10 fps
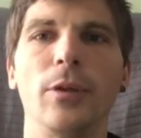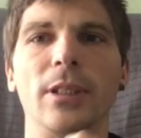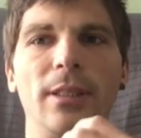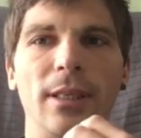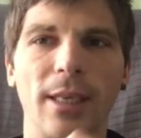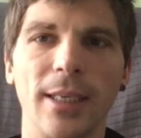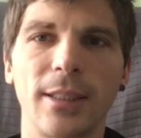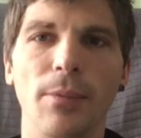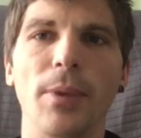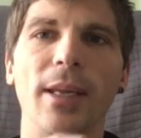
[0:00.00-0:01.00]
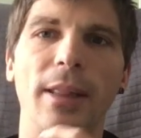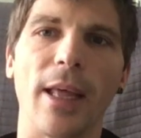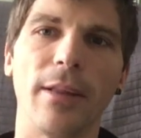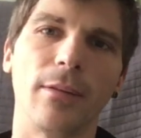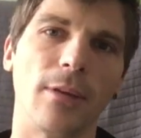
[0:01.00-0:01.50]
which is a custom link
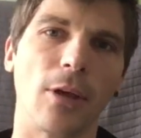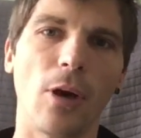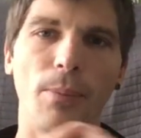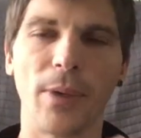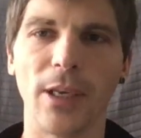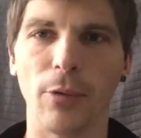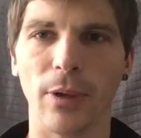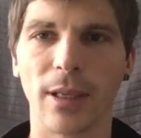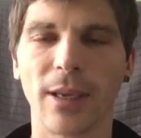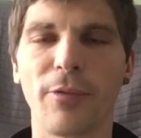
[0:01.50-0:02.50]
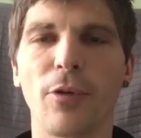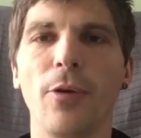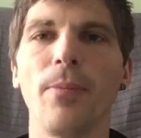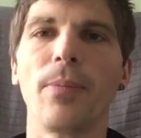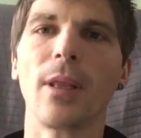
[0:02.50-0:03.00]
that the company will give
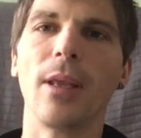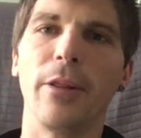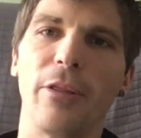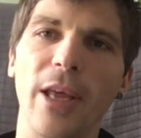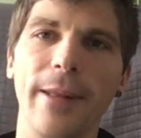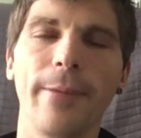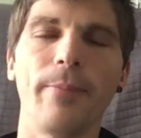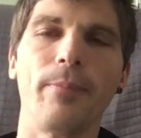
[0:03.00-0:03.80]
you, then